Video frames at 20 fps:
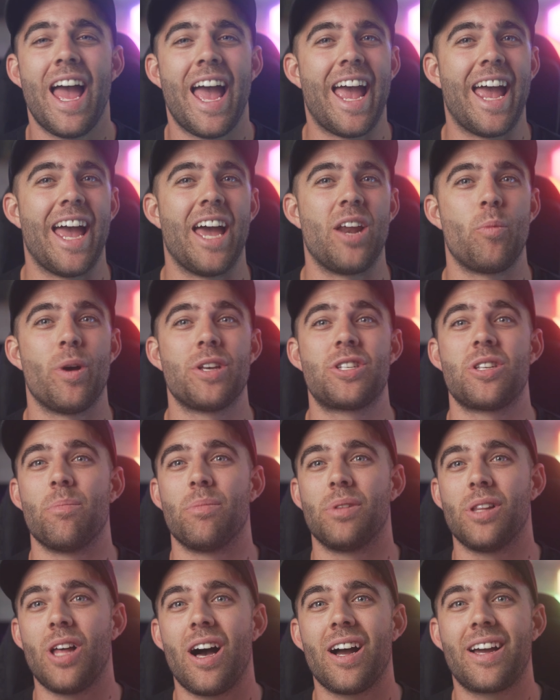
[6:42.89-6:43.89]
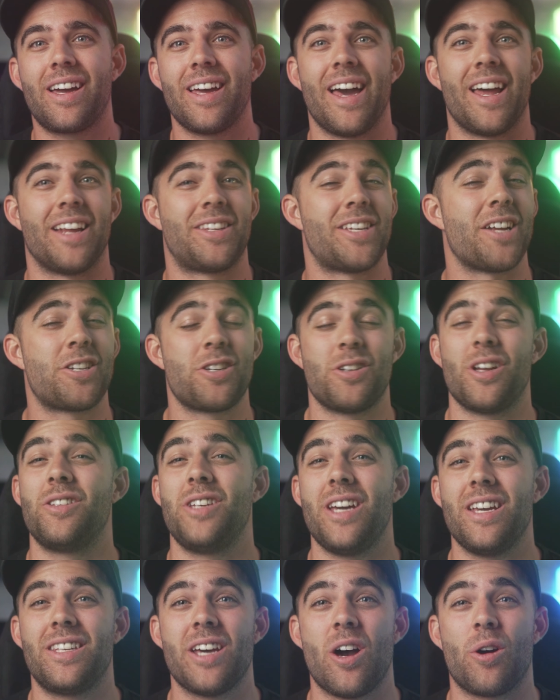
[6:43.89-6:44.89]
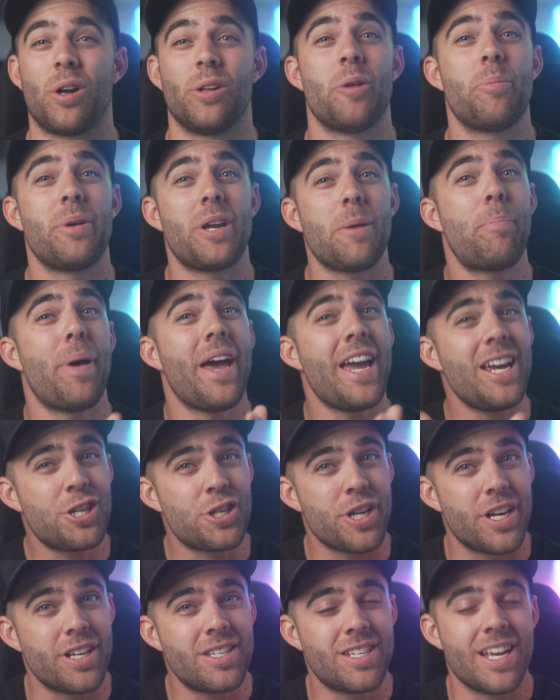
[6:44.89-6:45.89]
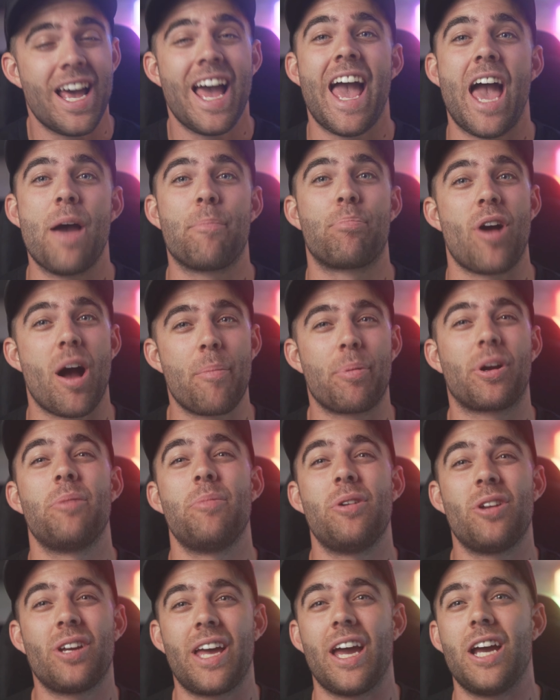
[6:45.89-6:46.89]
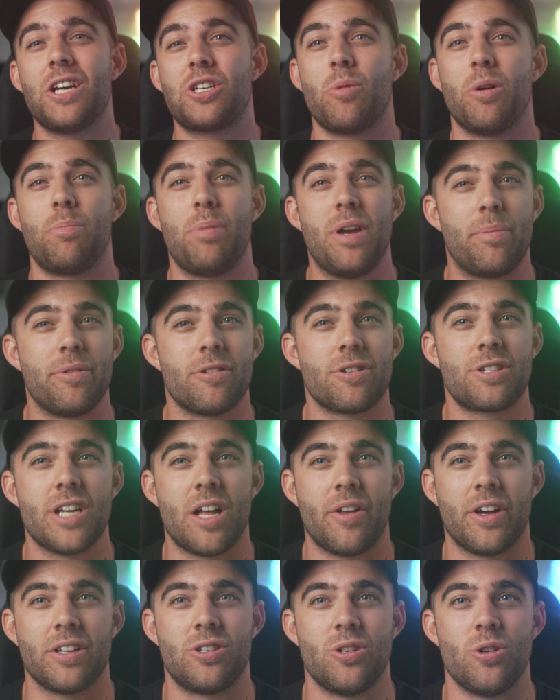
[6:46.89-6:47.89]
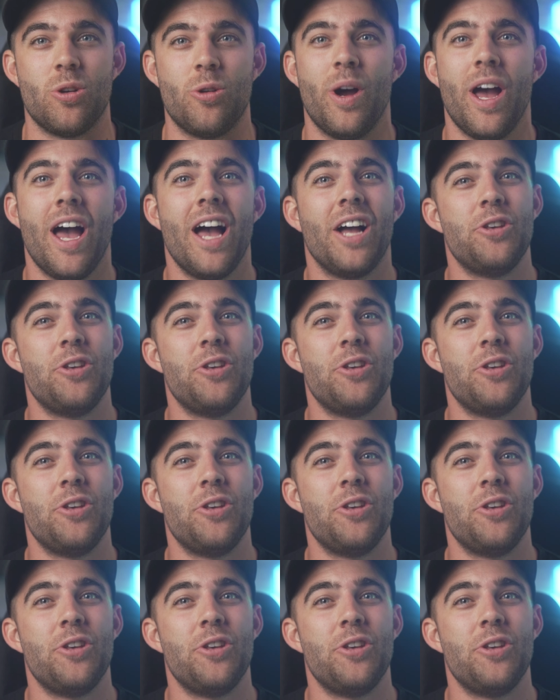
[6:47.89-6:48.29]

And with some luck, and attention to detail, and a little bit of patience and proper communication with people you're selling to,